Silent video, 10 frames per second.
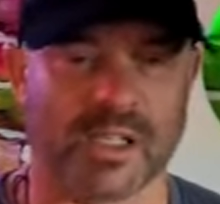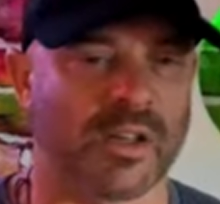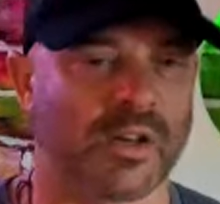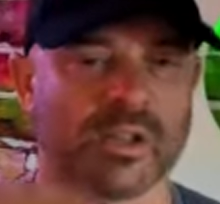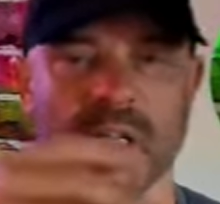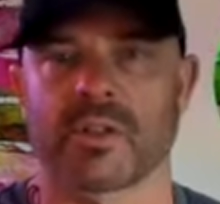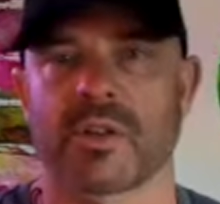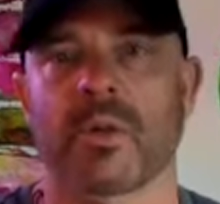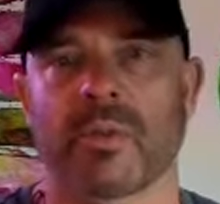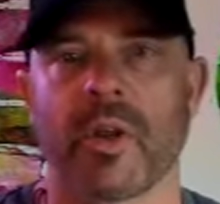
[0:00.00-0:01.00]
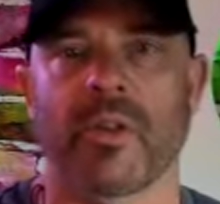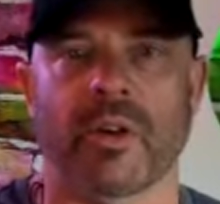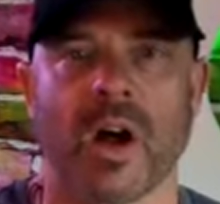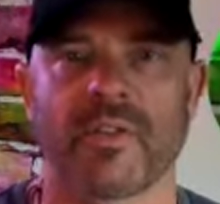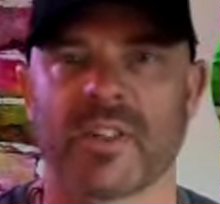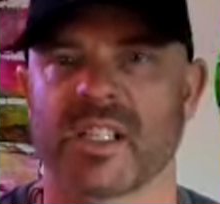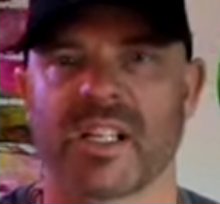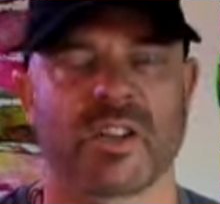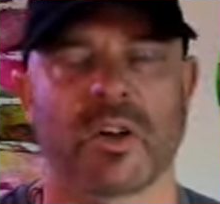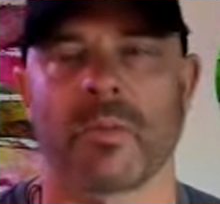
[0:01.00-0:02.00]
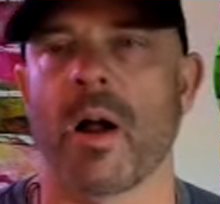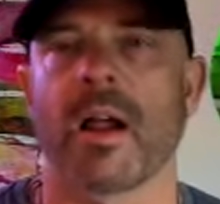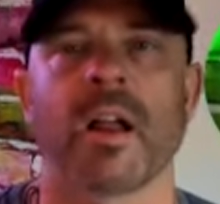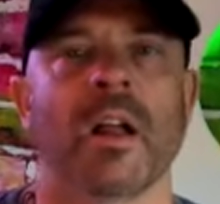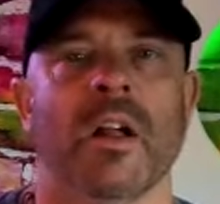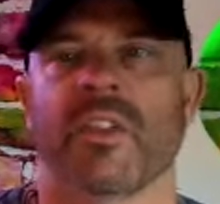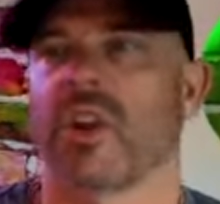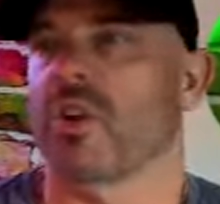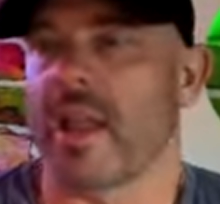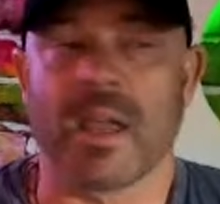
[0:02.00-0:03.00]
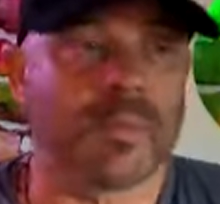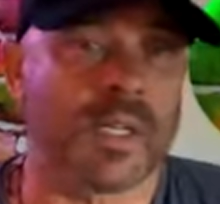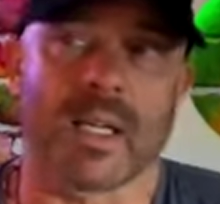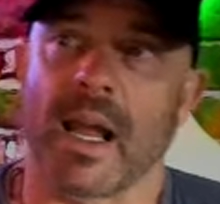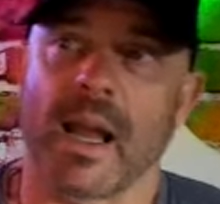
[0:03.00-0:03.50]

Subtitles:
and there's like two or three other coffee stands nearby that are empty,